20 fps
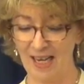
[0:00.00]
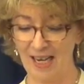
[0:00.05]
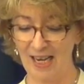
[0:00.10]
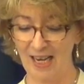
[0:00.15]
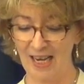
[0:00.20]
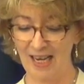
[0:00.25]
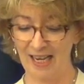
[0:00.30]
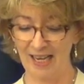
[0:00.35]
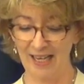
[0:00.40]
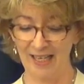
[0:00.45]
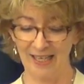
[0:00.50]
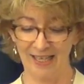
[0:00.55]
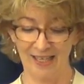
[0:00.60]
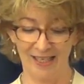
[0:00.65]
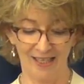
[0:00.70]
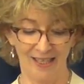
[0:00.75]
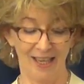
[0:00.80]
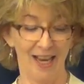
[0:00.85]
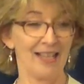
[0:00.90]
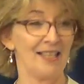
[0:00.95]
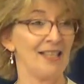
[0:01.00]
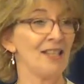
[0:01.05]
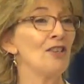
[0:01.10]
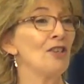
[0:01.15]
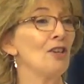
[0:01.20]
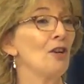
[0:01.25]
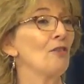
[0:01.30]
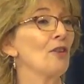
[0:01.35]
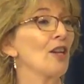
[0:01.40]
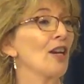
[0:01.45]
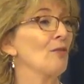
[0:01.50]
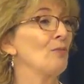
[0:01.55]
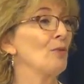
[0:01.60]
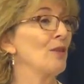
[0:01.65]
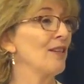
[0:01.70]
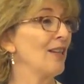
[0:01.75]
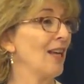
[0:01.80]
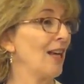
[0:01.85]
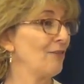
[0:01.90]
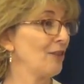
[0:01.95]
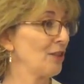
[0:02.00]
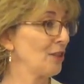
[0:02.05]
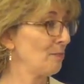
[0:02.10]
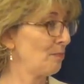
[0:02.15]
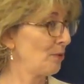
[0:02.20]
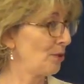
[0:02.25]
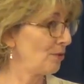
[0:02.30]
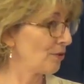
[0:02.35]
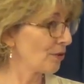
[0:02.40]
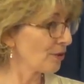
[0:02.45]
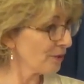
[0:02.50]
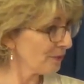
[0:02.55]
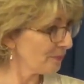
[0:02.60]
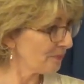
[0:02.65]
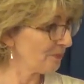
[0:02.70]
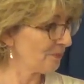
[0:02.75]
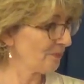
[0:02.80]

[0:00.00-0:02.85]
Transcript: I, I didn't know that I wouldn't have a computer